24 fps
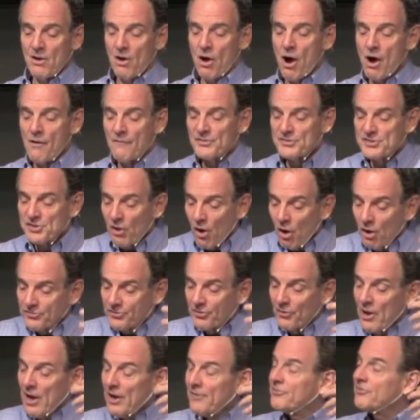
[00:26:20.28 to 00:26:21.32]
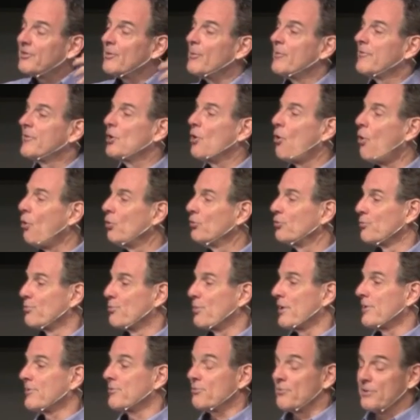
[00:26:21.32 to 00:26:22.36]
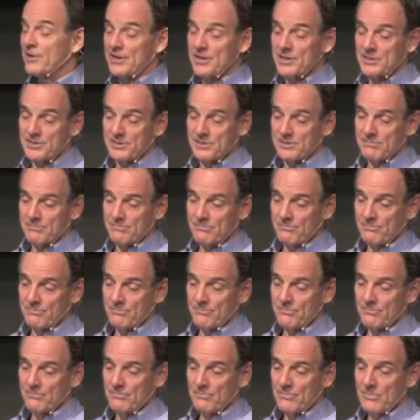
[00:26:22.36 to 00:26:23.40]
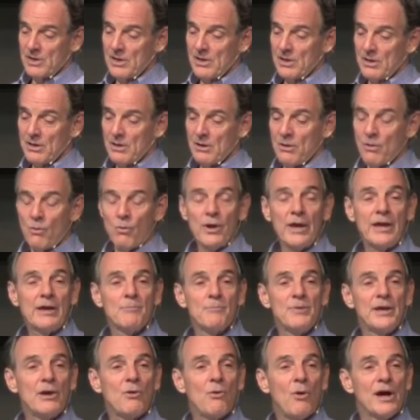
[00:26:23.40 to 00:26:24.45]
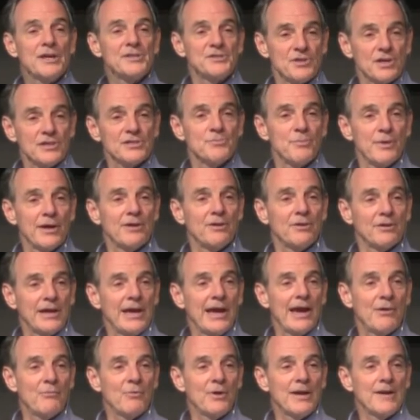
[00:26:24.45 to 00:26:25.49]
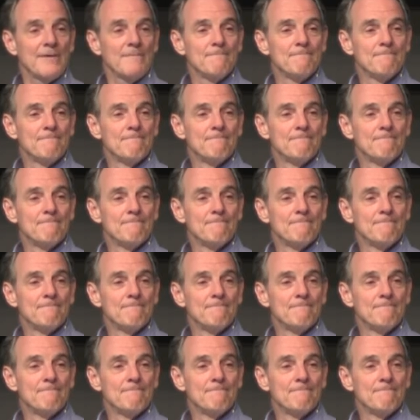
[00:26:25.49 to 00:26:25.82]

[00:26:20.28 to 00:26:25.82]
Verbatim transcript: All of us also have some of the older brother in us. We can be quite judgmental, can't we?